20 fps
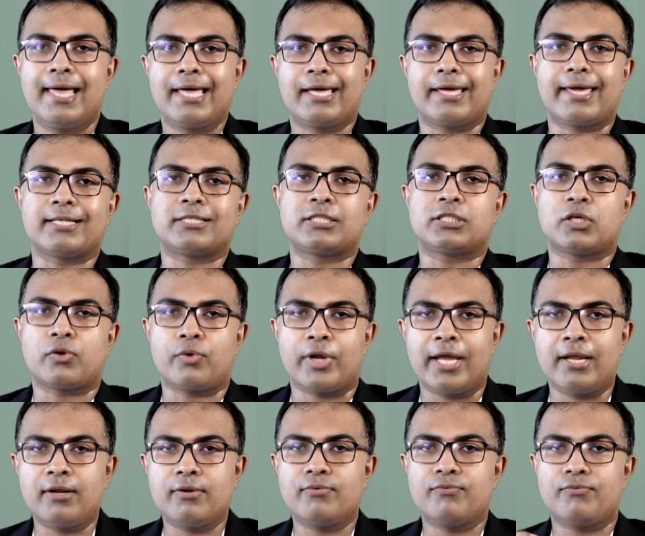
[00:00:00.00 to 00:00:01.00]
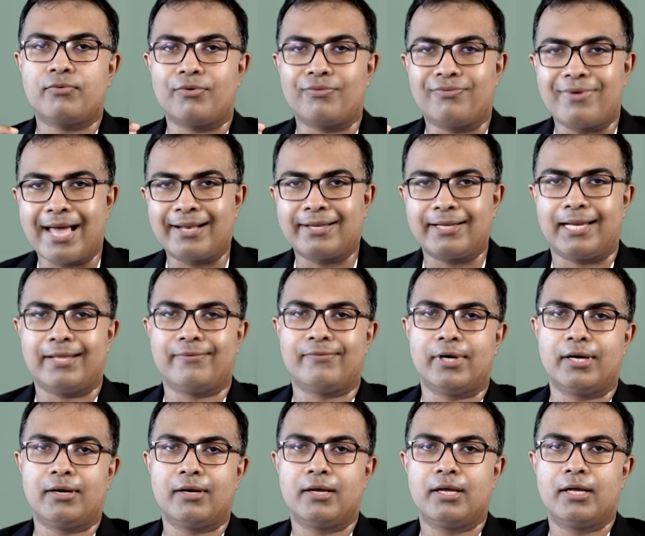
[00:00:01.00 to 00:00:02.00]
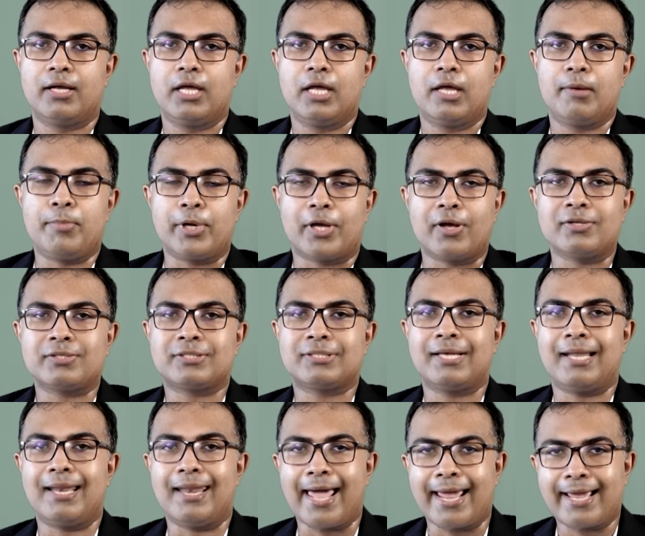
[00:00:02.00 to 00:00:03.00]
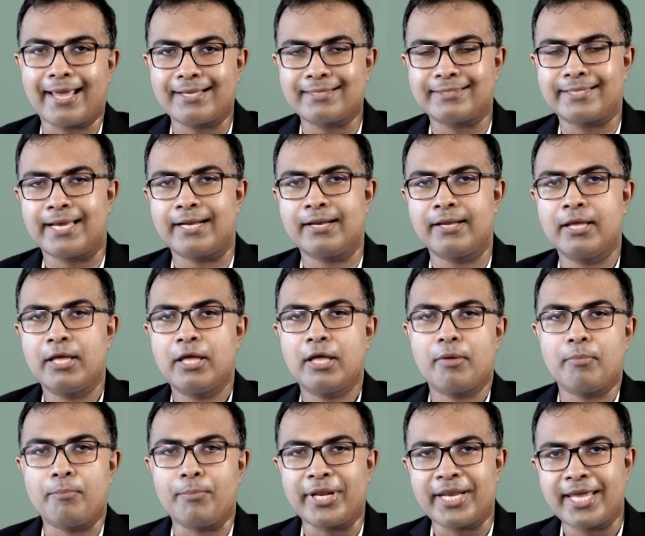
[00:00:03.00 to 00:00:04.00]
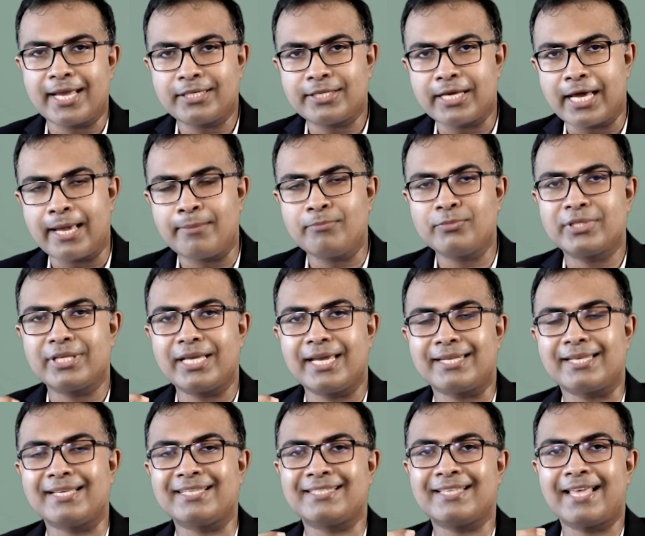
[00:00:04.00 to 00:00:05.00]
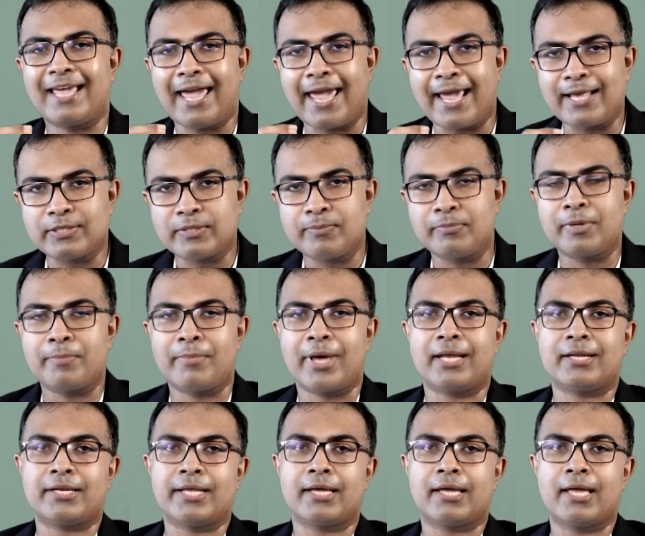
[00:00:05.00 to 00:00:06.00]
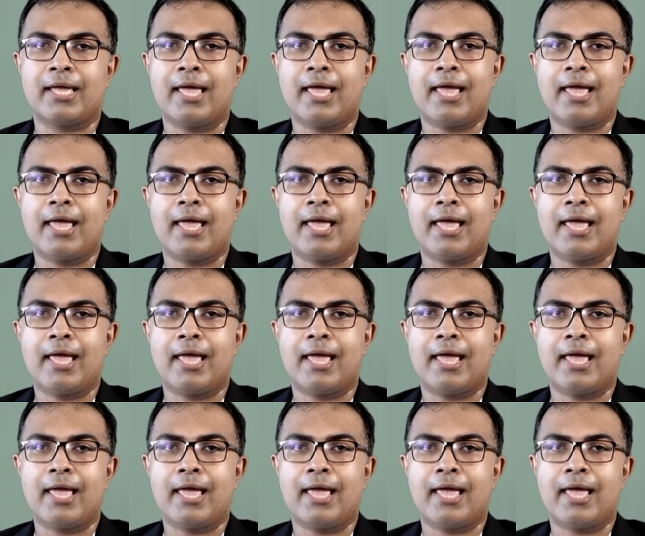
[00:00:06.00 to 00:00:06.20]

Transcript: get screened for fatty liver, because like I said, many a times it is asymptomatic,